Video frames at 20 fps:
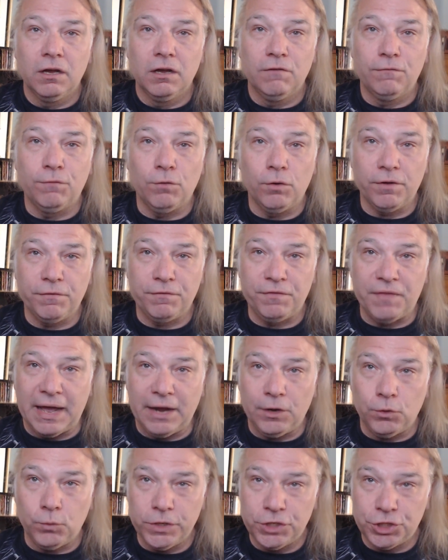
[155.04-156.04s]
For if
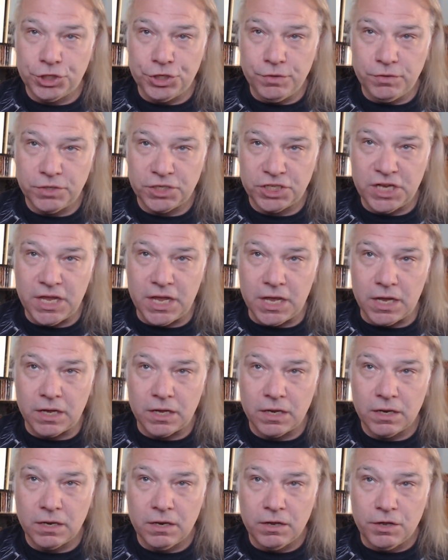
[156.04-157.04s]
that which you seek
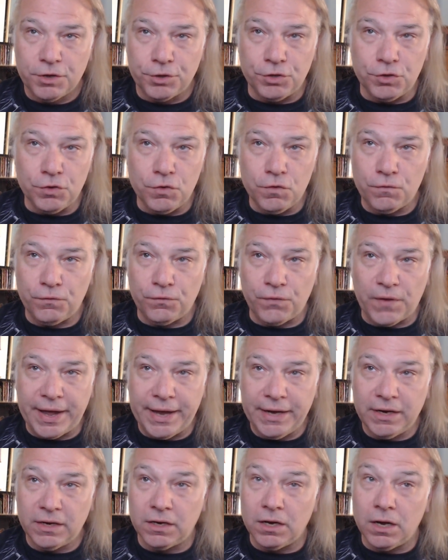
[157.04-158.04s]
you
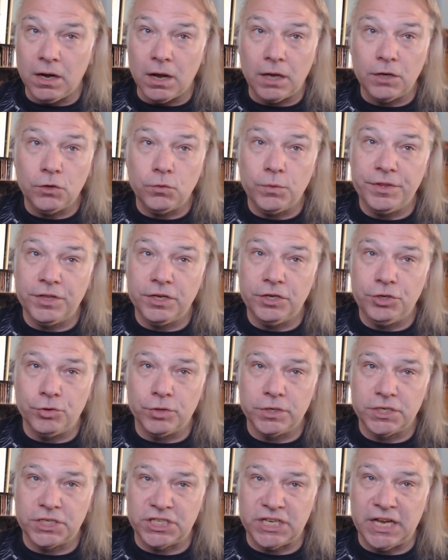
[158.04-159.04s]
find not within
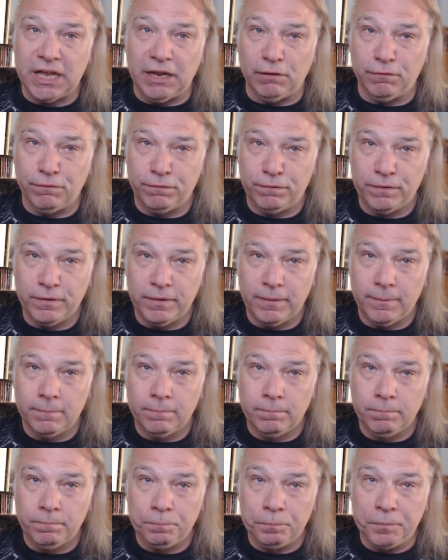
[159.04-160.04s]
yourself,
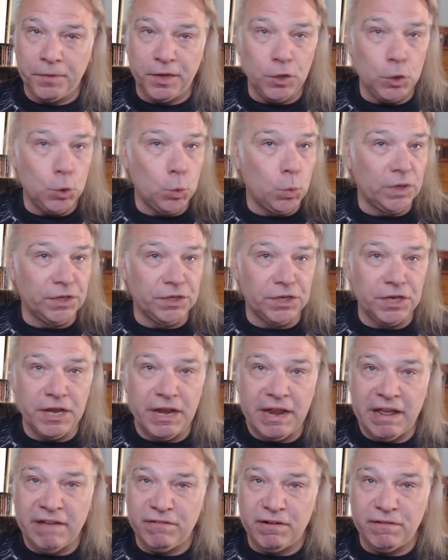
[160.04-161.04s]
you will
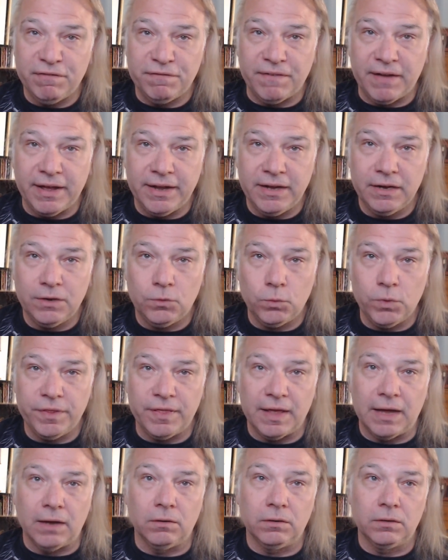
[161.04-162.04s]
never find it
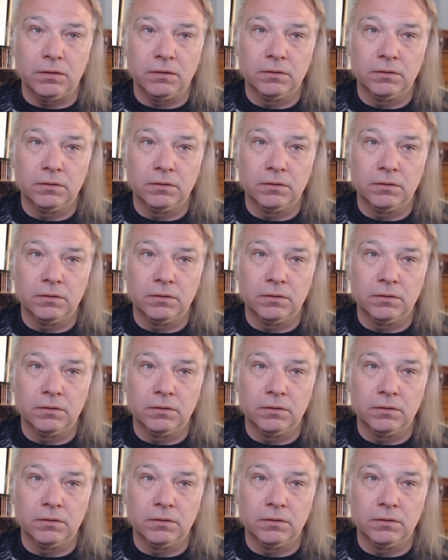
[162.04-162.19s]
without.